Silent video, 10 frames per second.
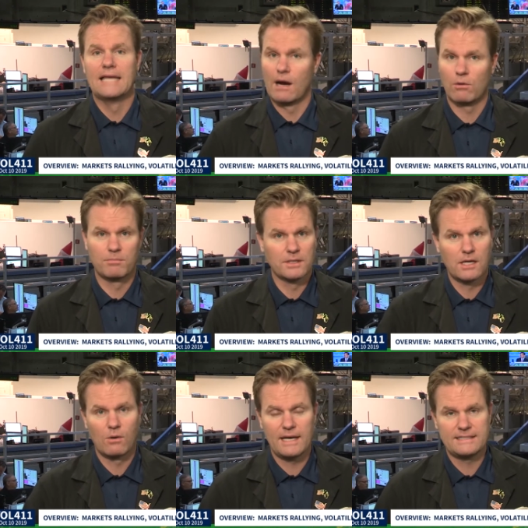now we're
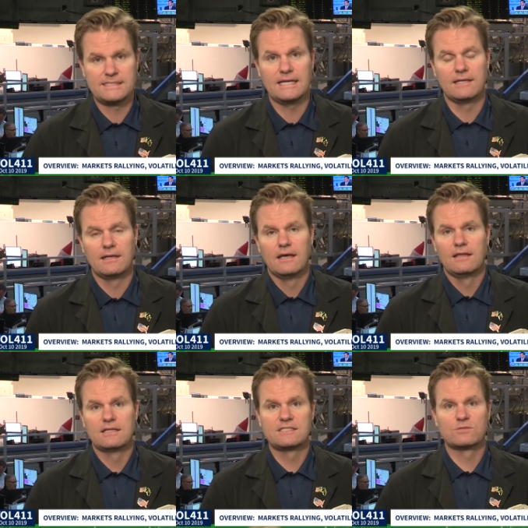below 18.
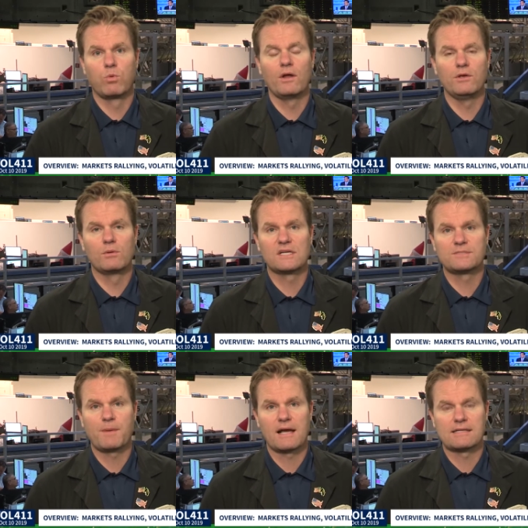This is what you would
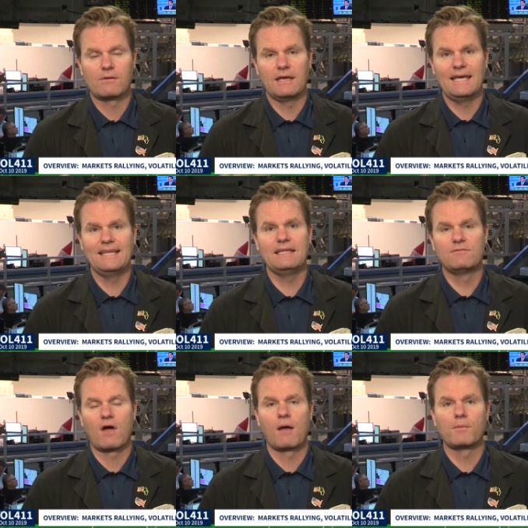expect. Now, in the
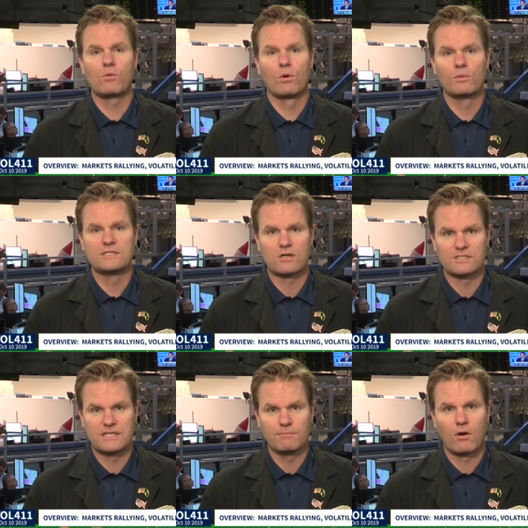environment where we
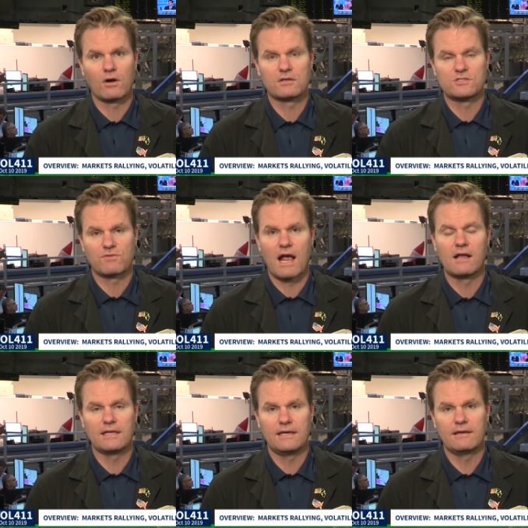start seeing markets
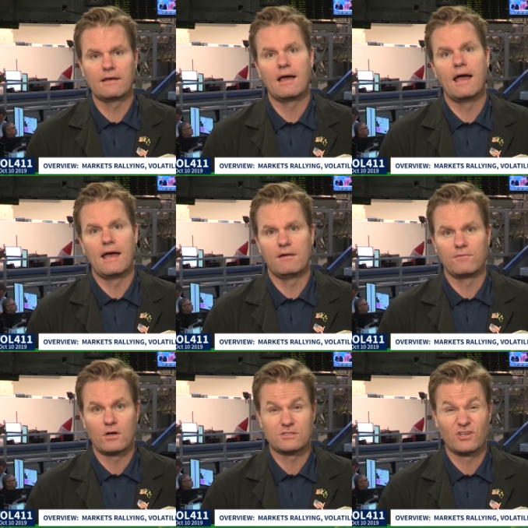rallying
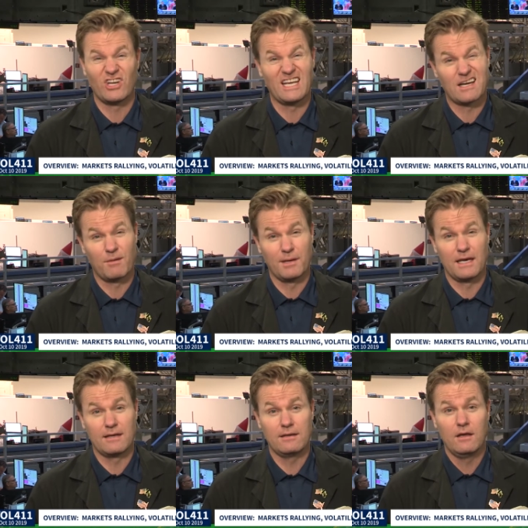and volatility
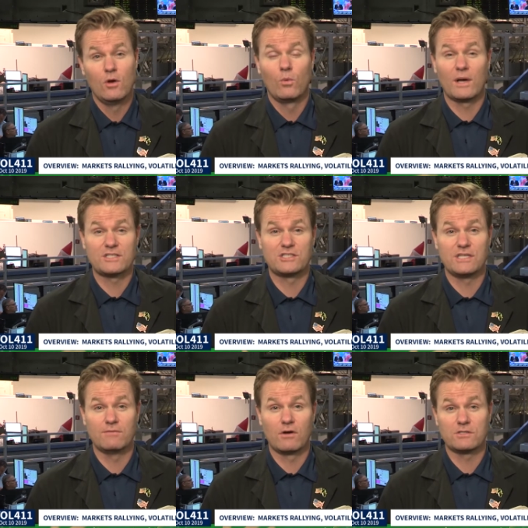coming in, we actually
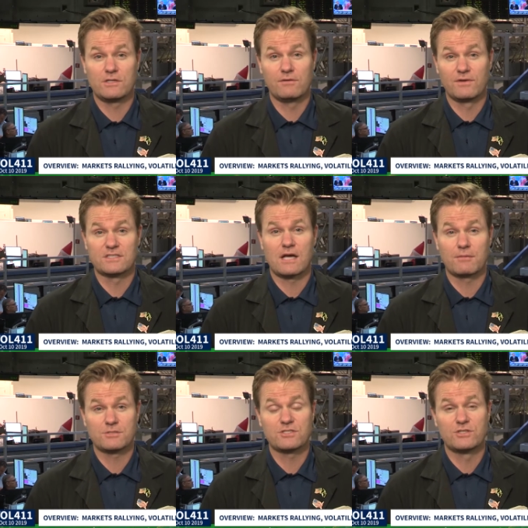see volatility VIX
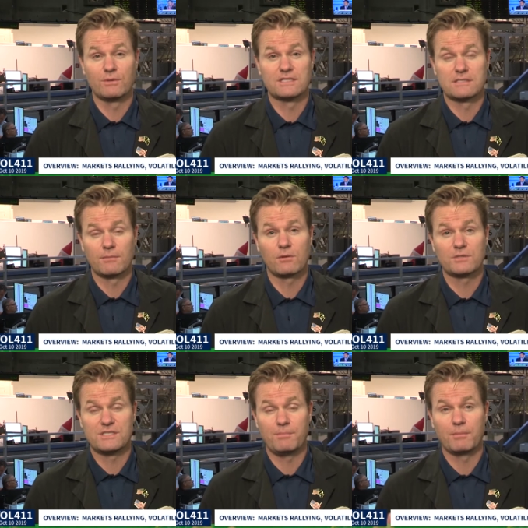options doing similar.
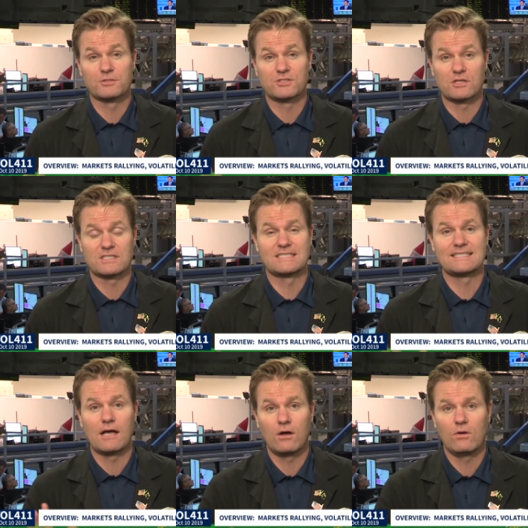We see people start to
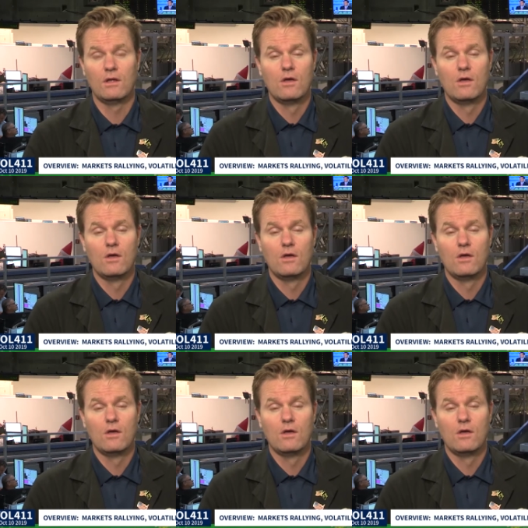sell